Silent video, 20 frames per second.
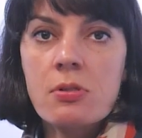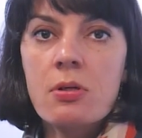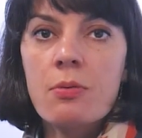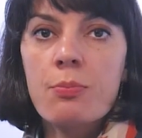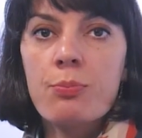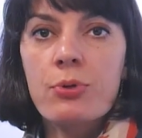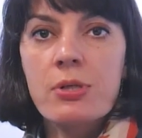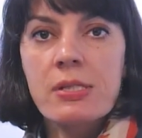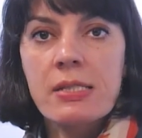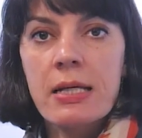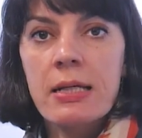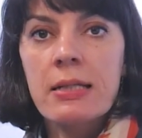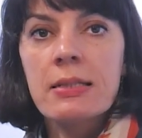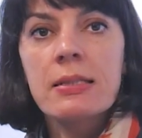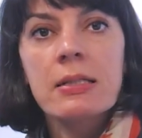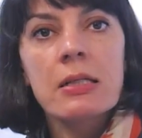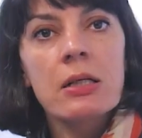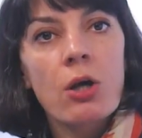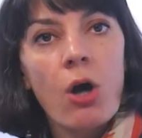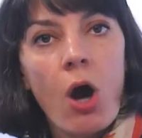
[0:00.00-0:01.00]

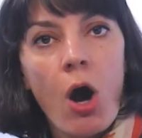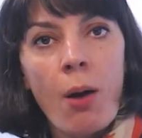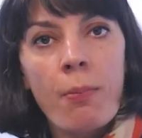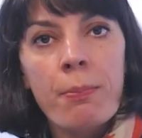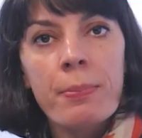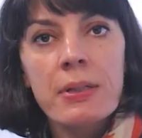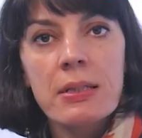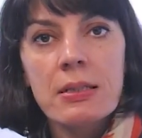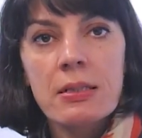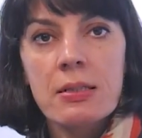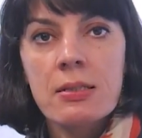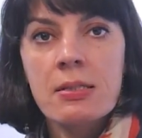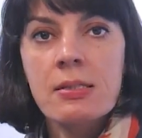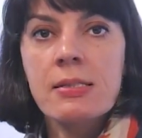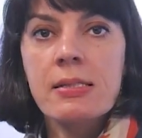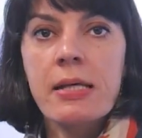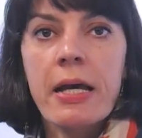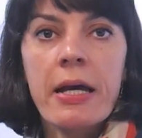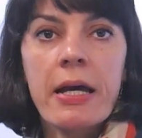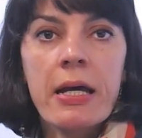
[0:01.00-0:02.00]
presenting competence
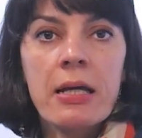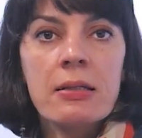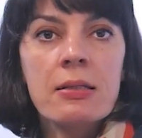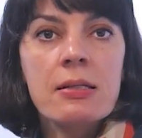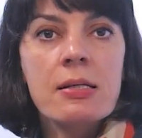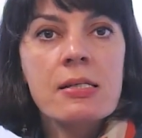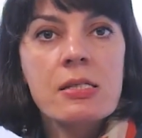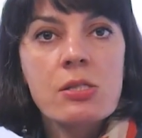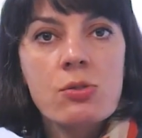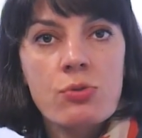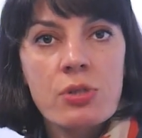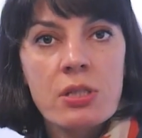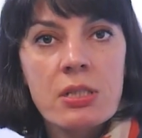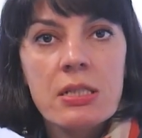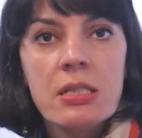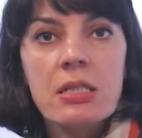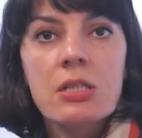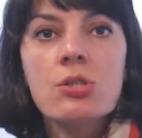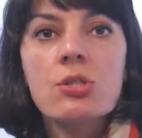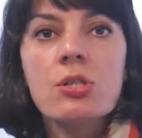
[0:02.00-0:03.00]
and a
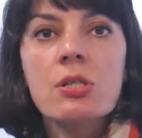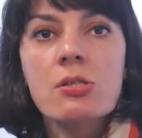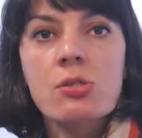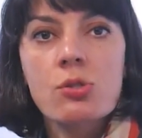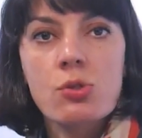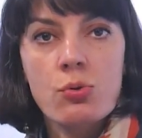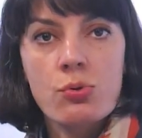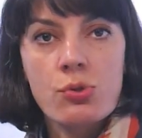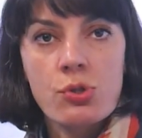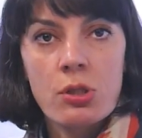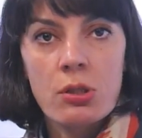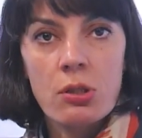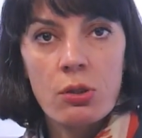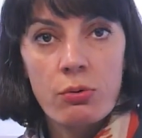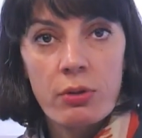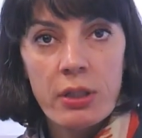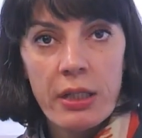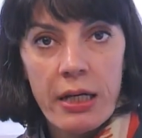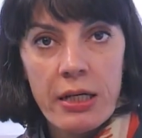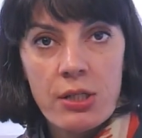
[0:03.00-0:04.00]
strategic social
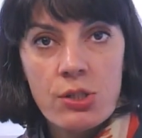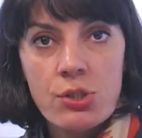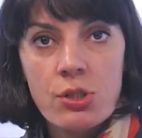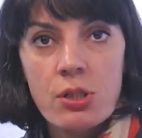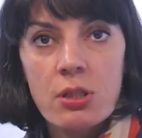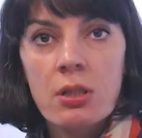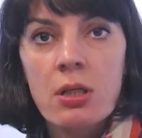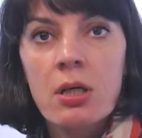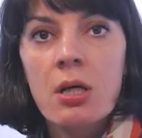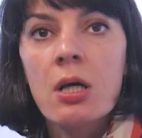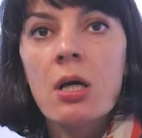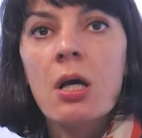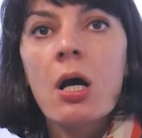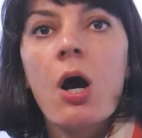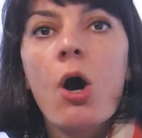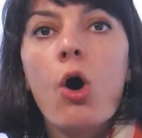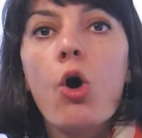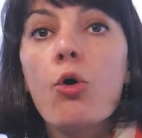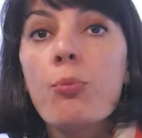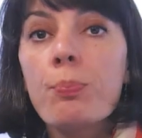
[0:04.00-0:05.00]
location,
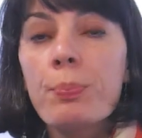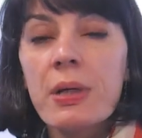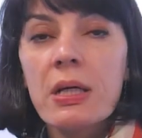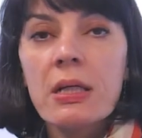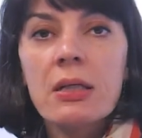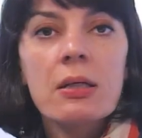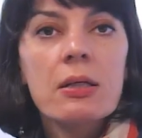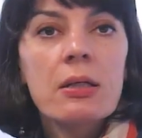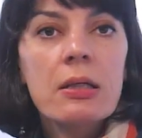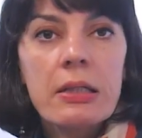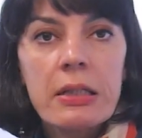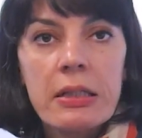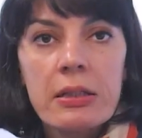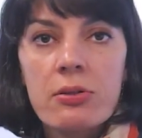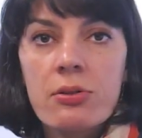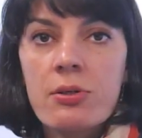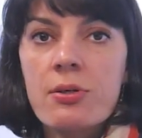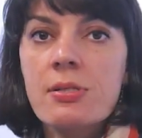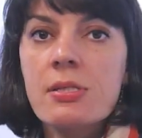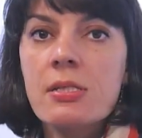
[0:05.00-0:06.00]
opinion
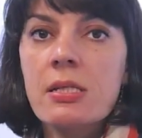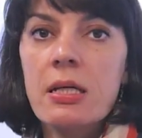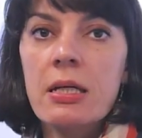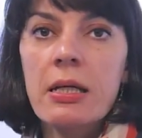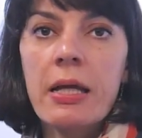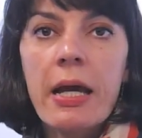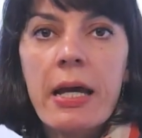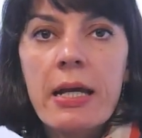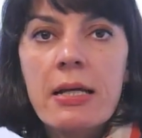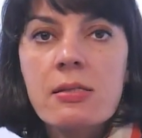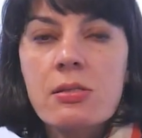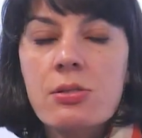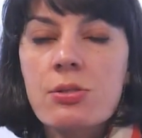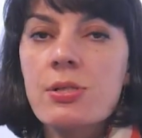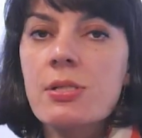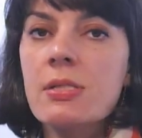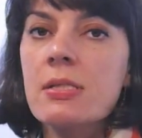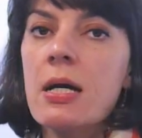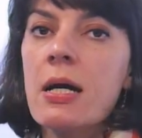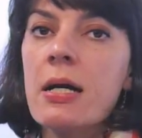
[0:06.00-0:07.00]
leaders can
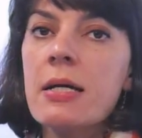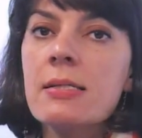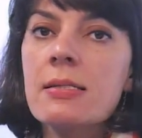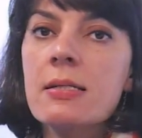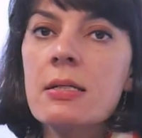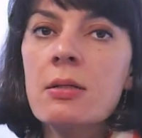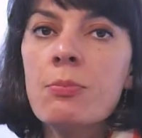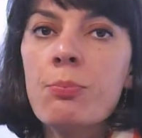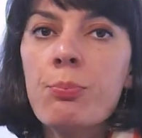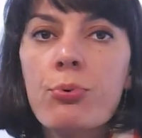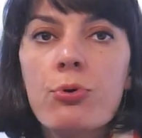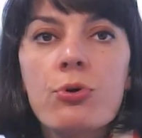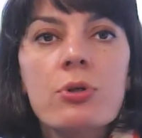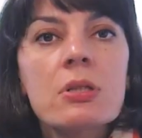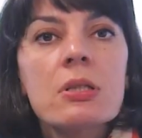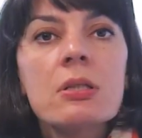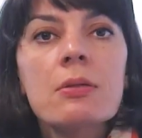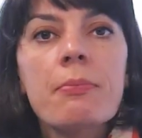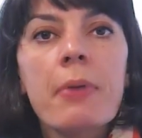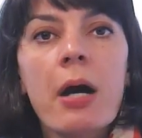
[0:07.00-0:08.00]
exercise an
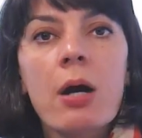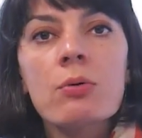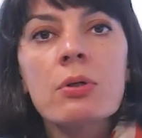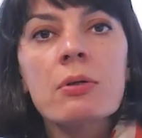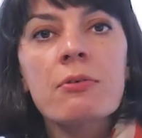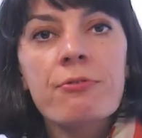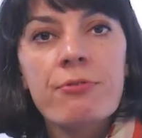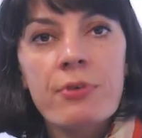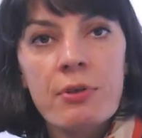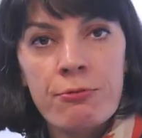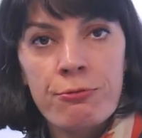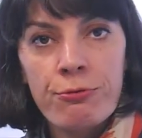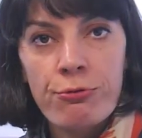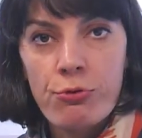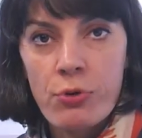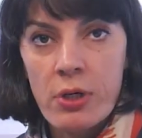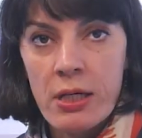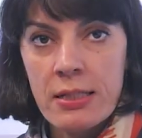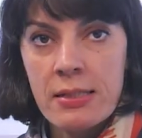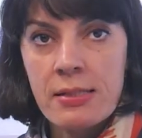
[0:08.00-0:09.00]
important amount of
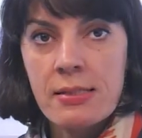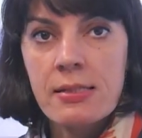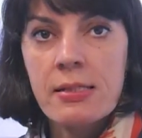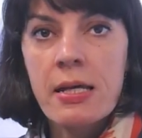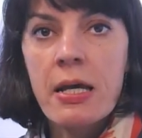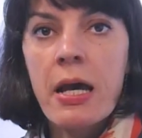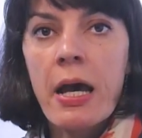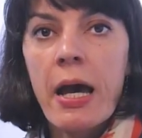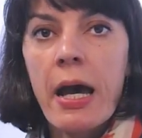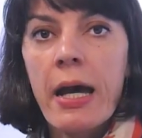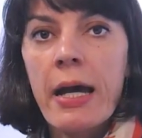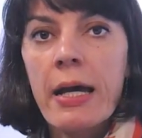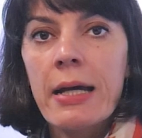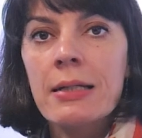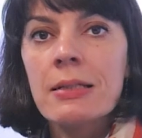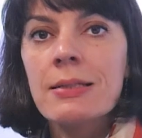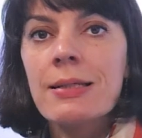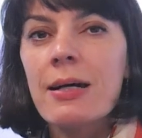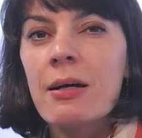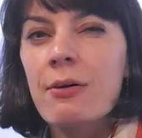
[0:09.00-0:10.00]
influence
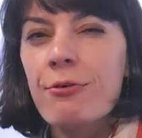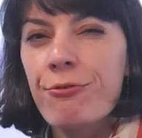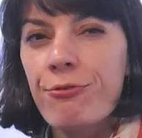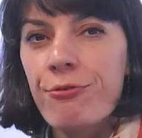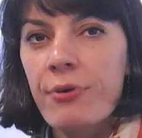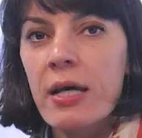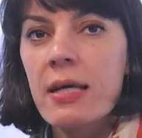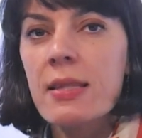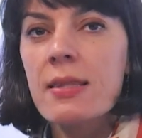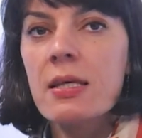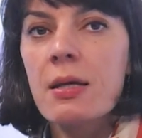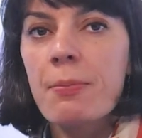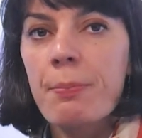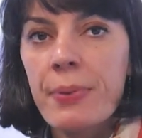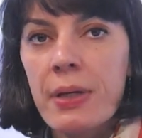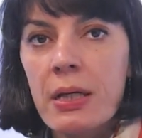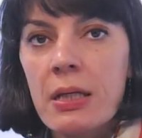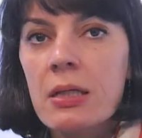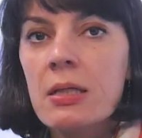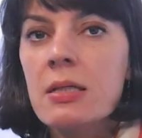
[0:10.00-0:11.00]
and affect the
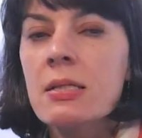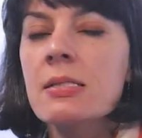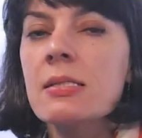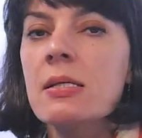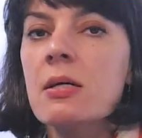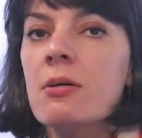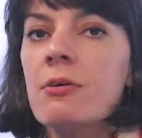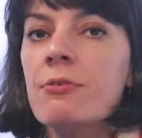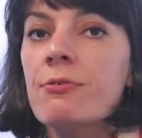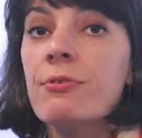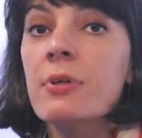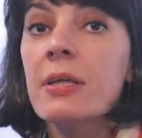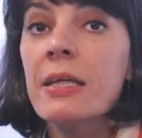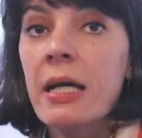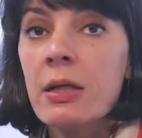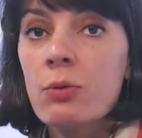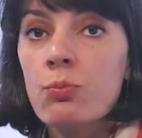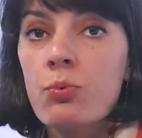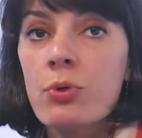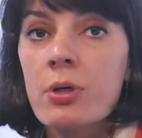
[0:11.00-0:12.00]
opinions of
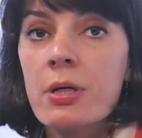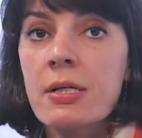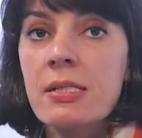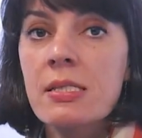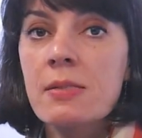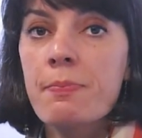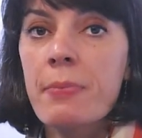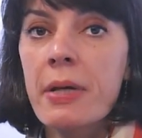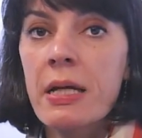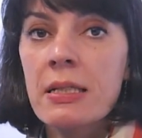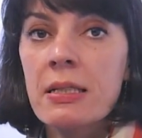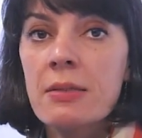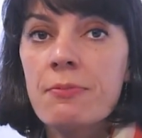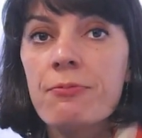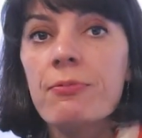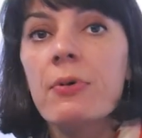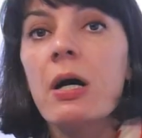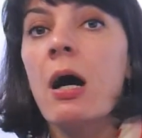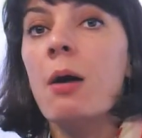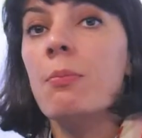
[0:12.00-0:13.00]
networks made
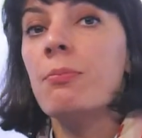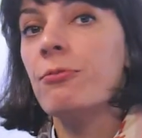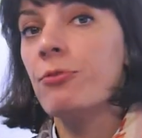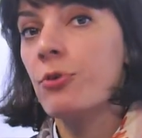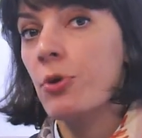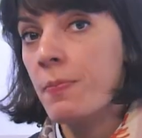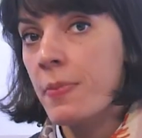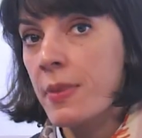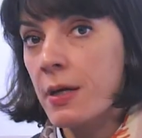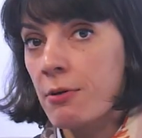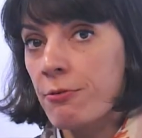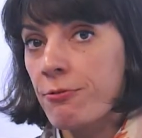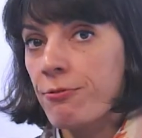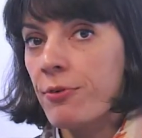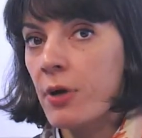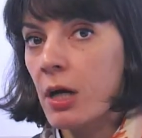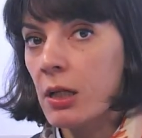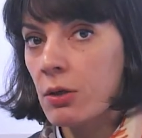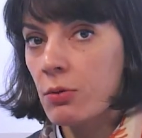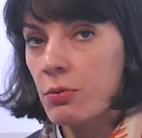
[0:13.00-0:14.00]
up from their
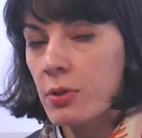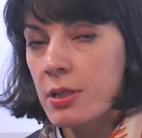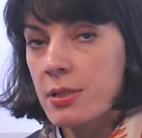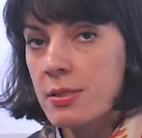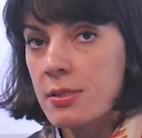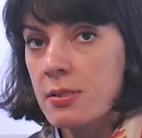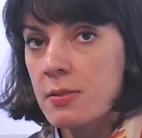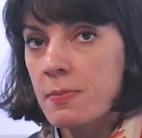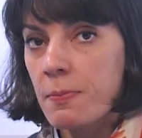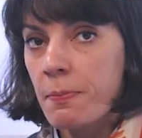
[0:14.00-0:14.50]
followers.